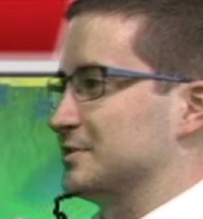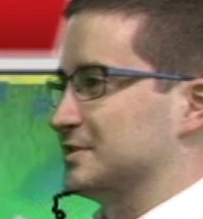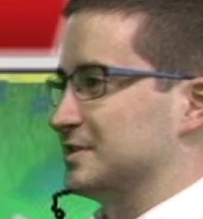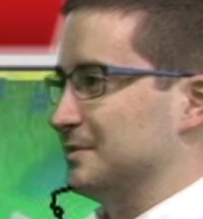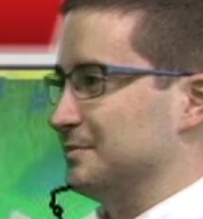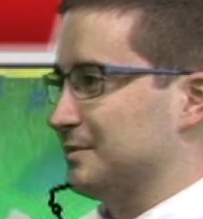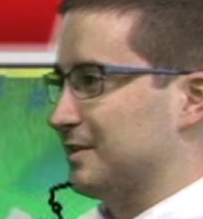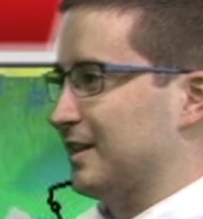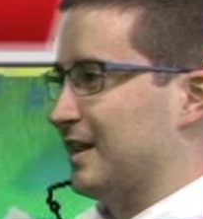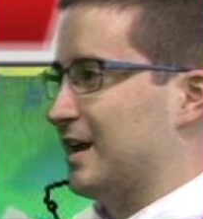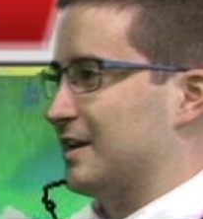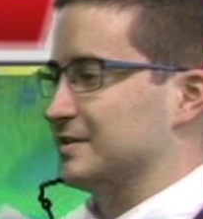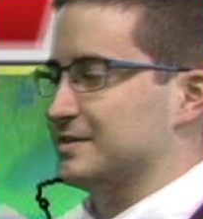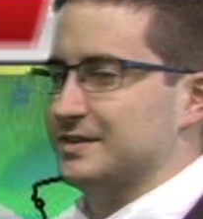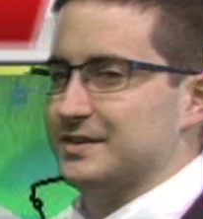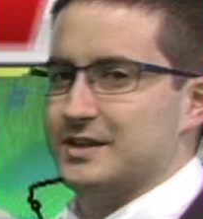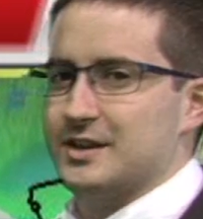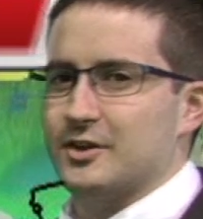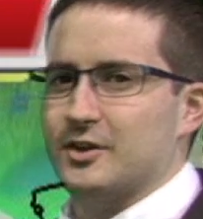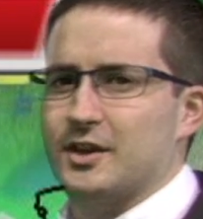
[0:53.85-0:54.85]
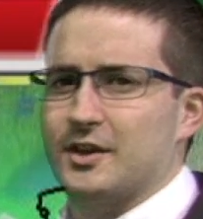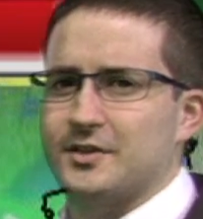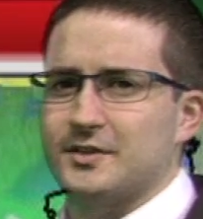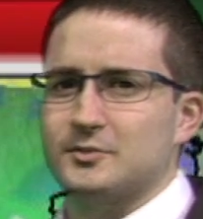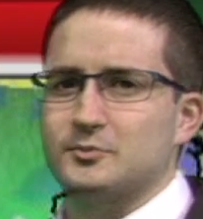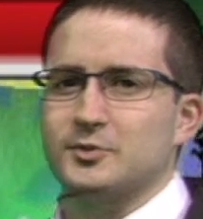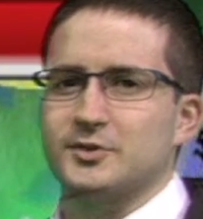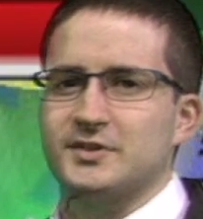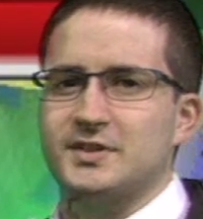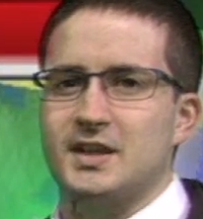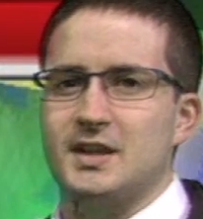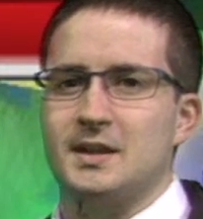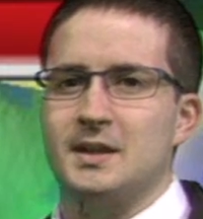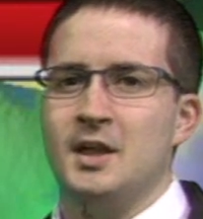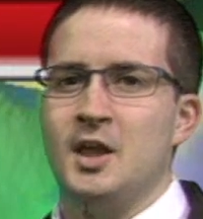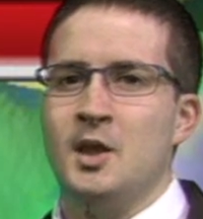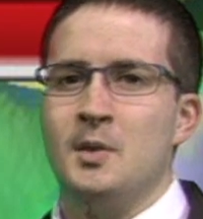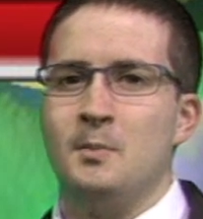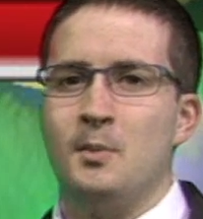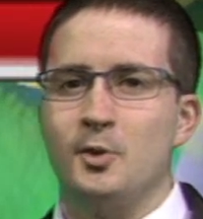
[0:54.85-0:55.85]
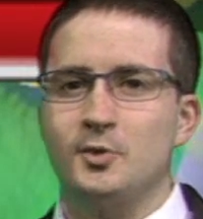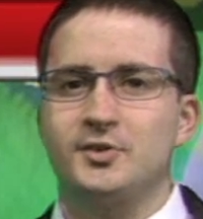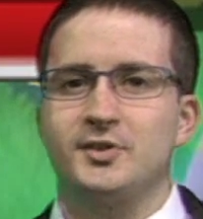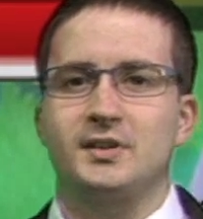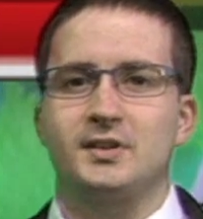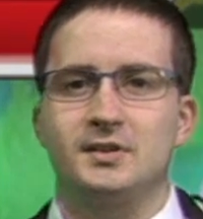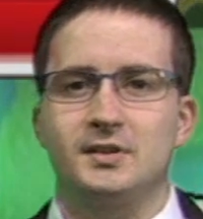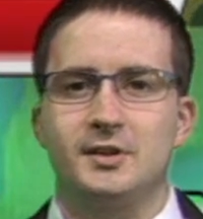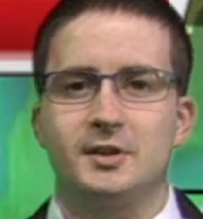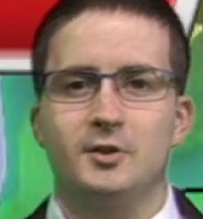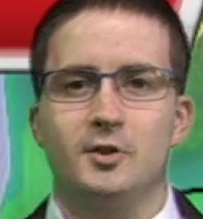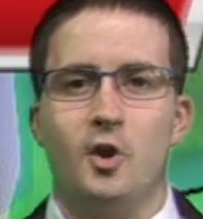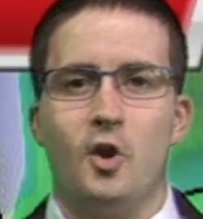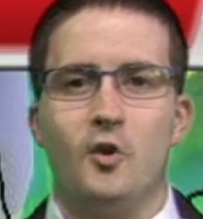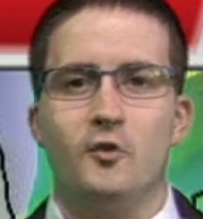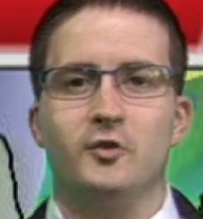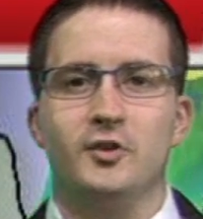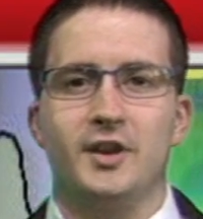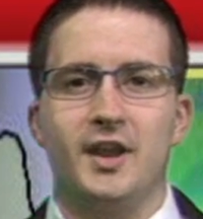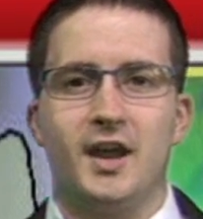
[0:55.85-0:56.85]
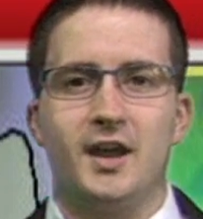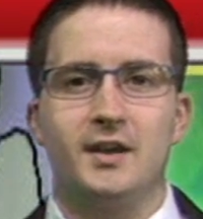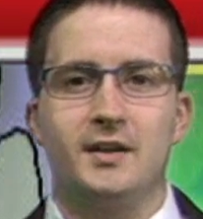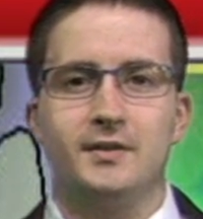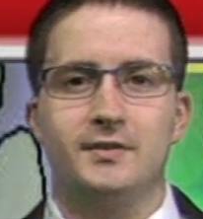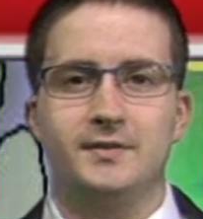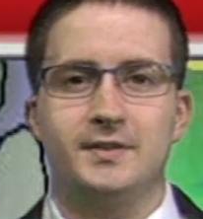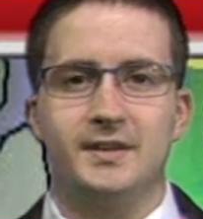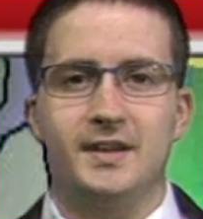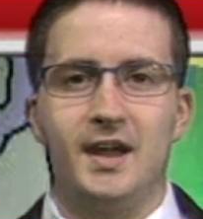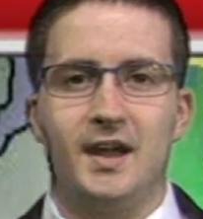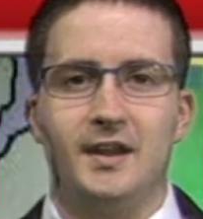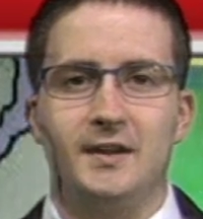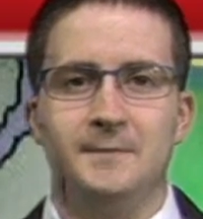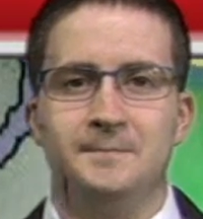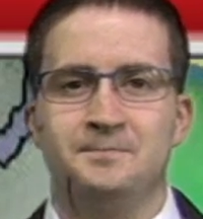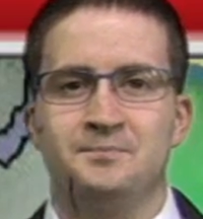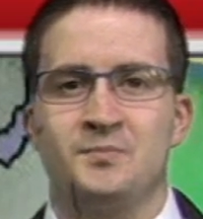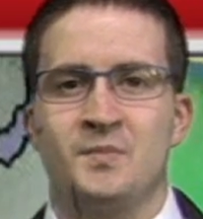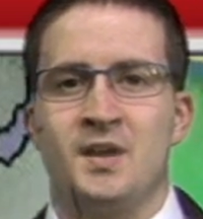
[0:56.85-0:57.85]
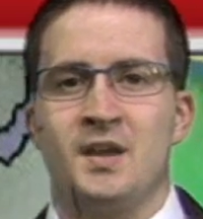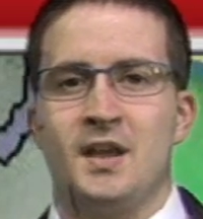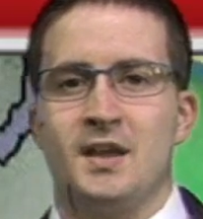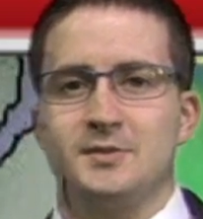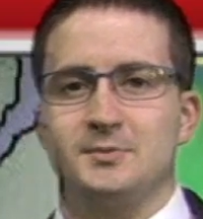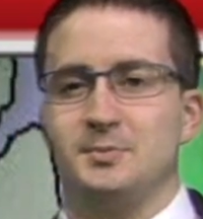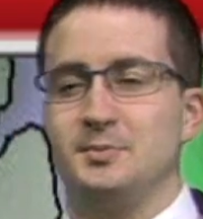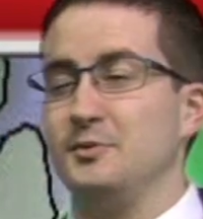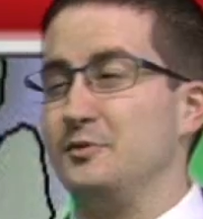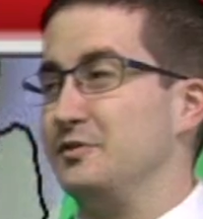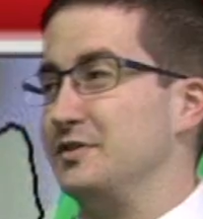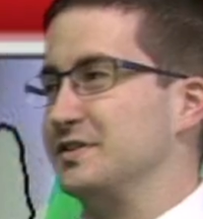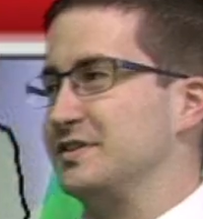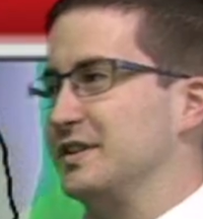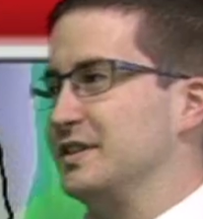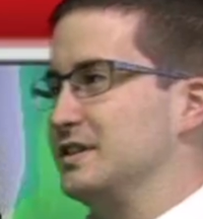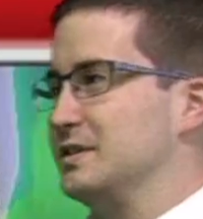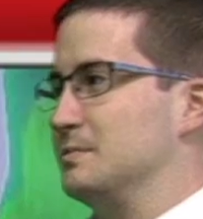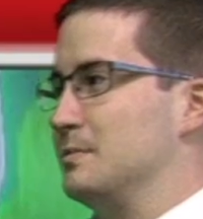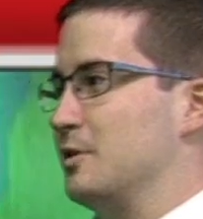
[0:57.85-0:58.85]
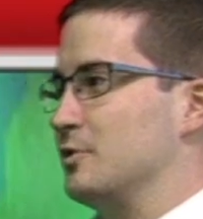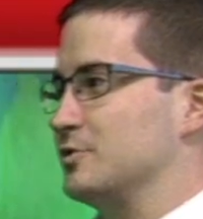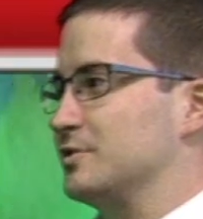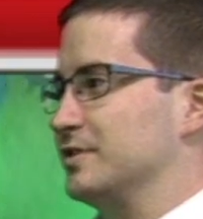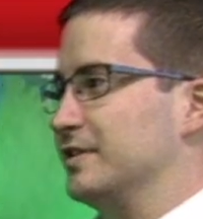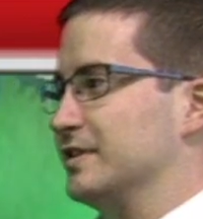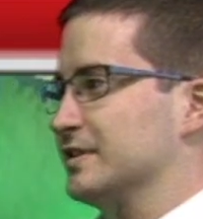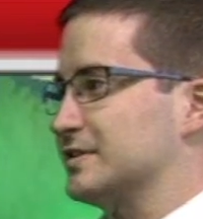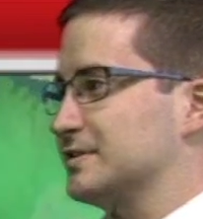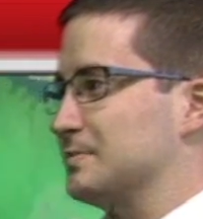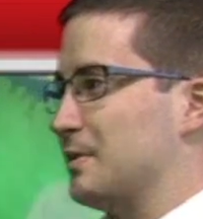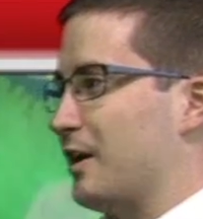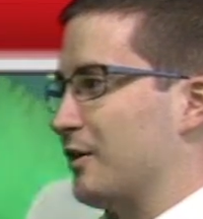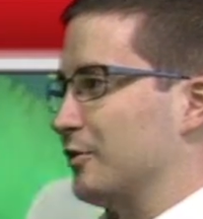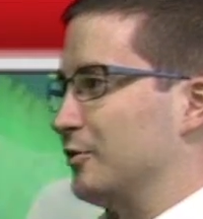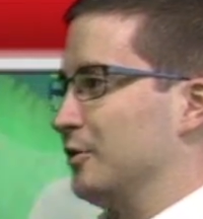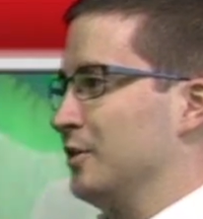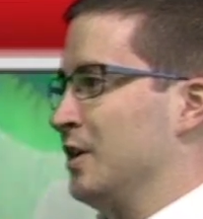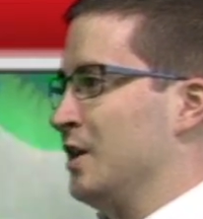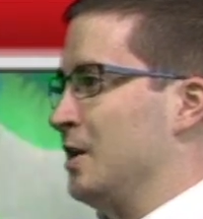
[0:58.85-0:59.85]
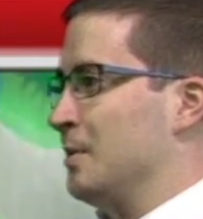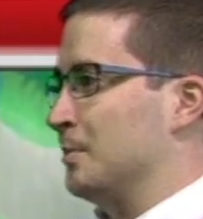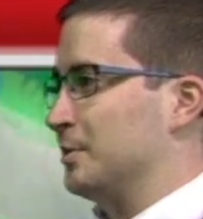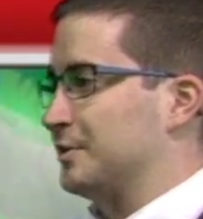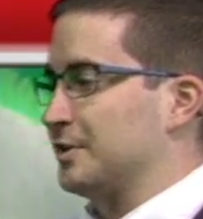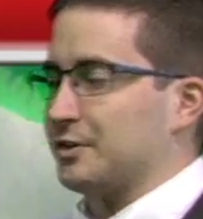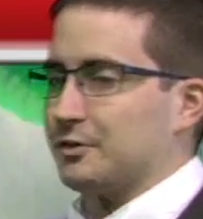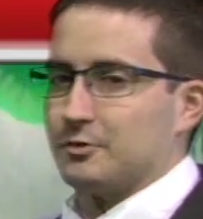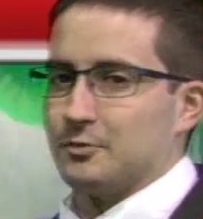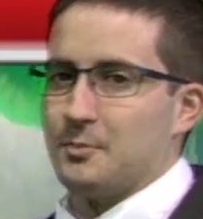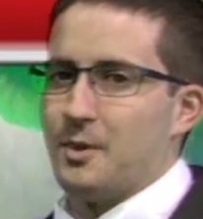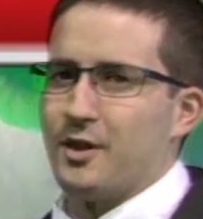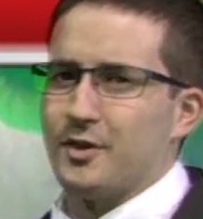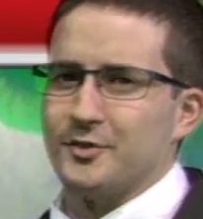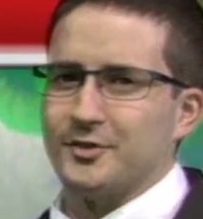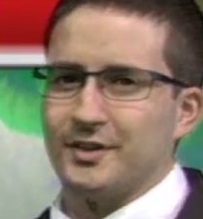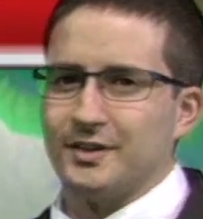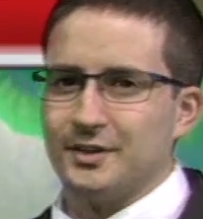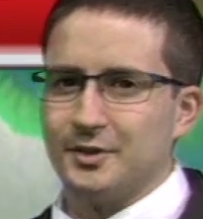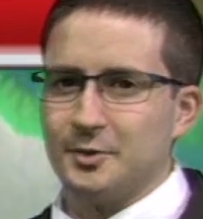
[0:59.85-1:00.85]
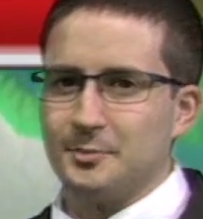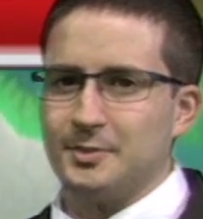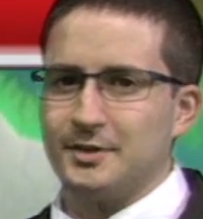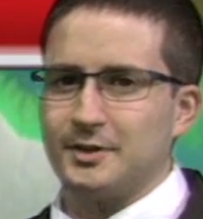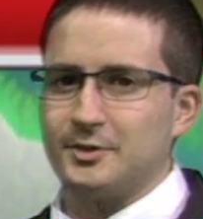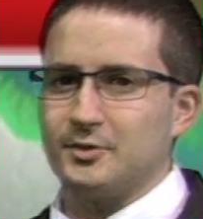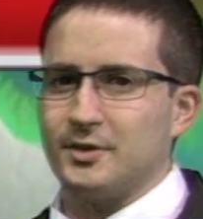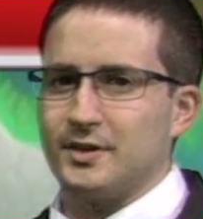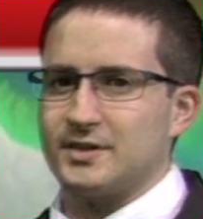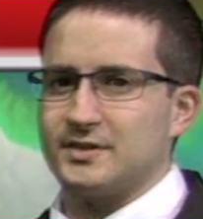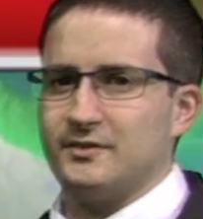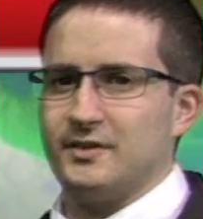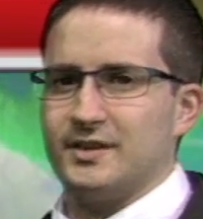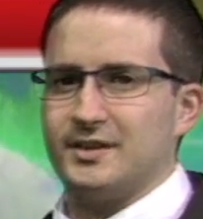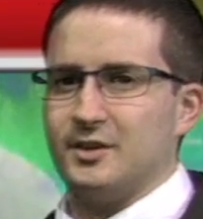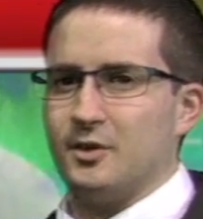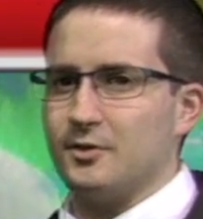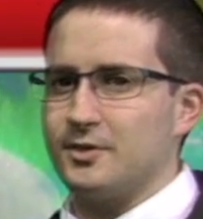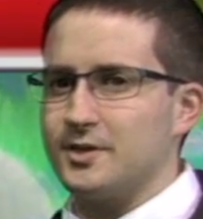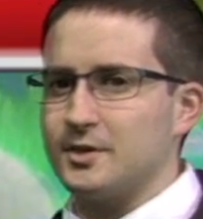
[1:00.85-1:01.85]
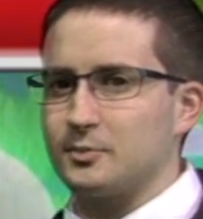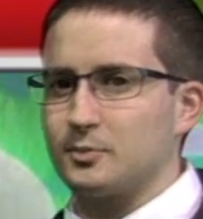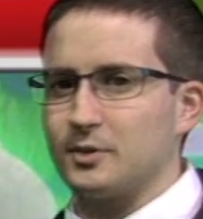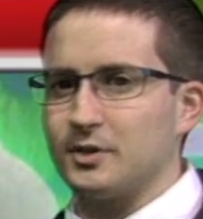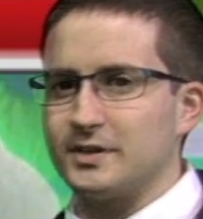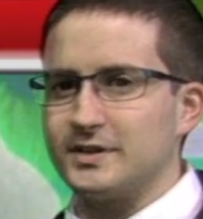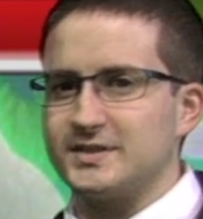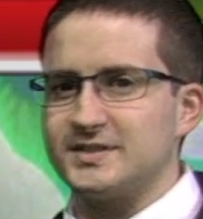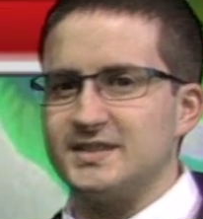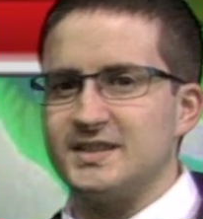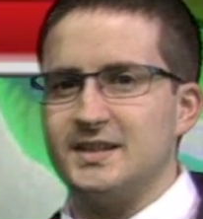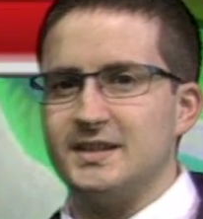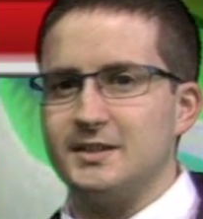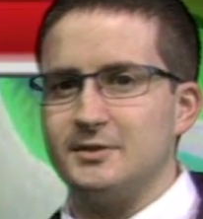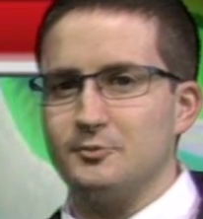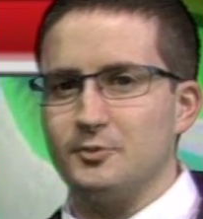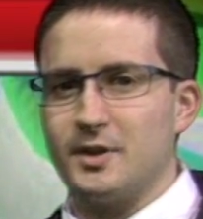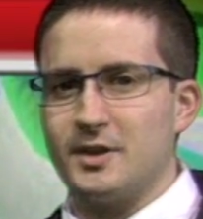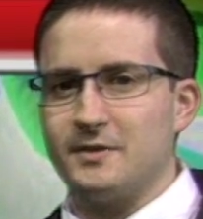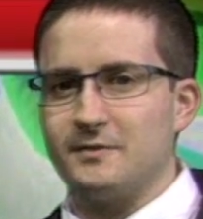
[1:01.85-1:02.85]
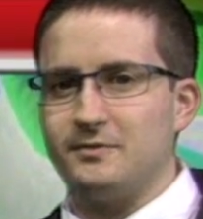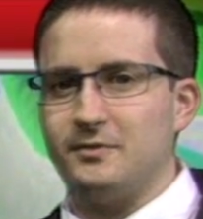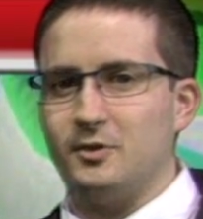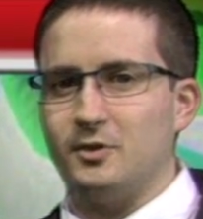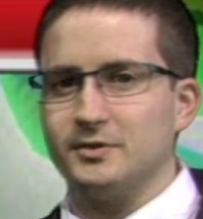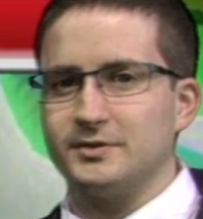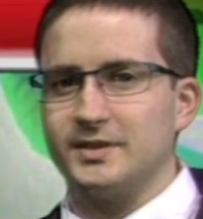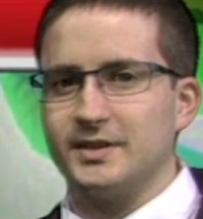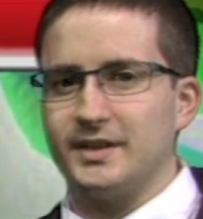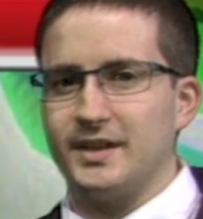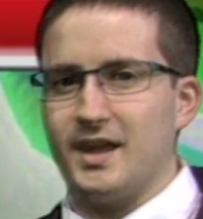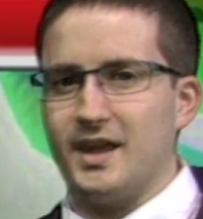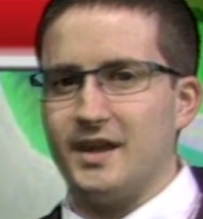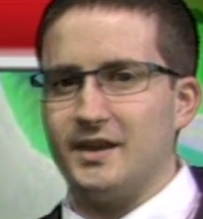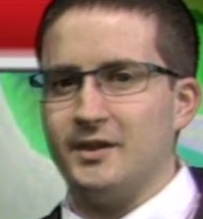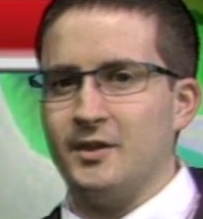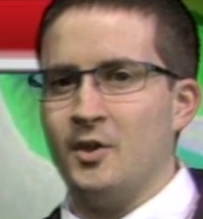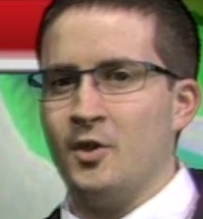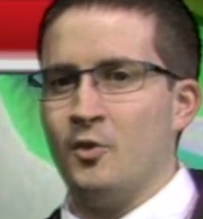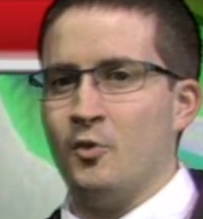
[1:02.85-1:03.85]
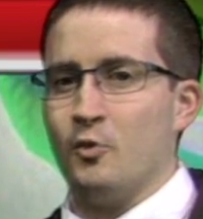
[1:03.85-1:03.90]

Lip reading: some clouds in the area. I think we'll stay mostly clear overnight tonight as we move this into motion. This model, particular model, is a little bit aggressive. I don't think we're going to see any rainfall tonight